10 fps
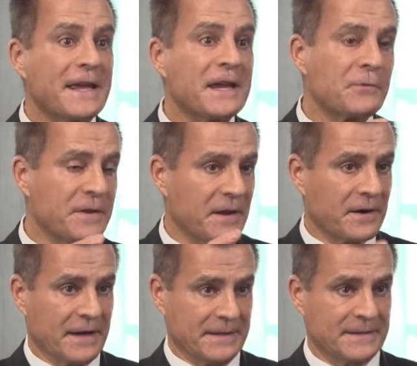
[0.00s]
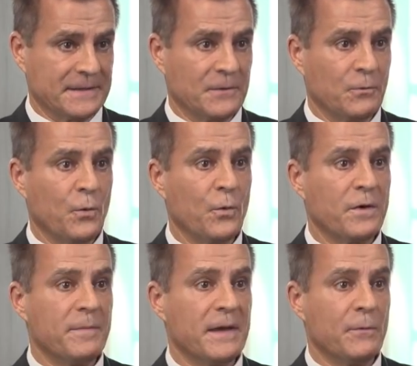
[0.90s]
key criteria, we
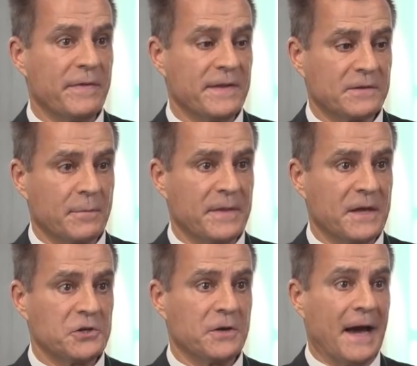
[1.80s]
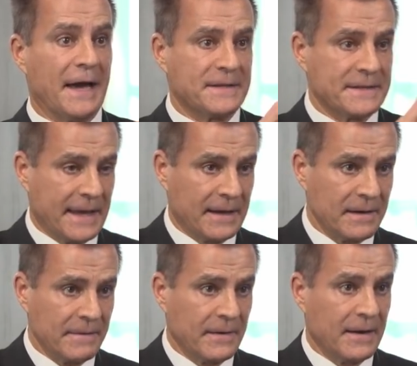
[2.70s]
would be with this combination at
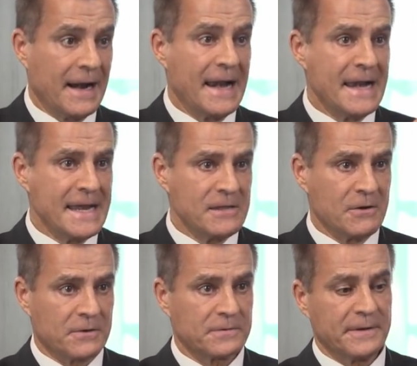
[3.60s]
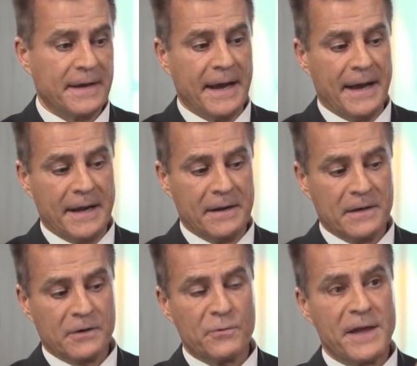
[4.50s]
scale, leader,
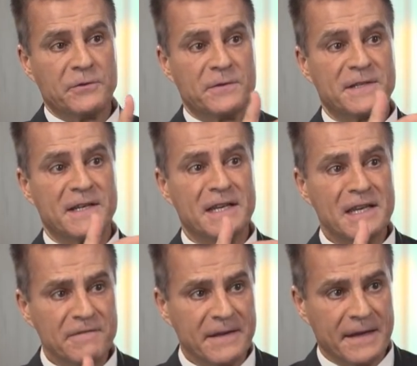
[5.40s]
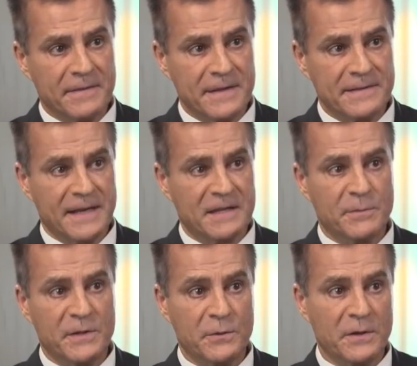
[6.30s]
and create a significant distance
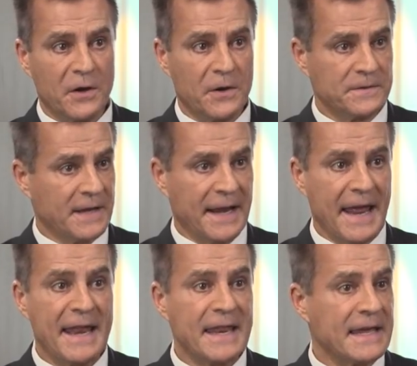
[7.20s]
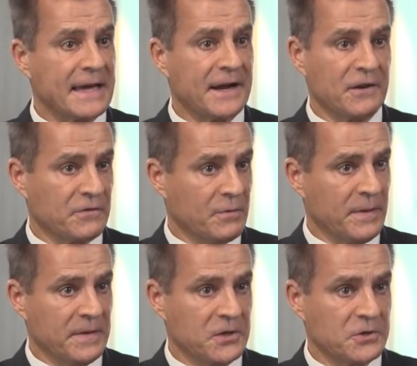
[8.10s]
between us and any kind of
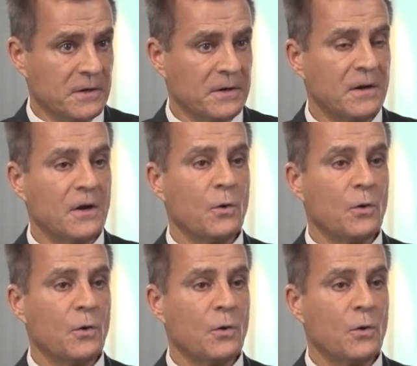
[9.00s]
competition.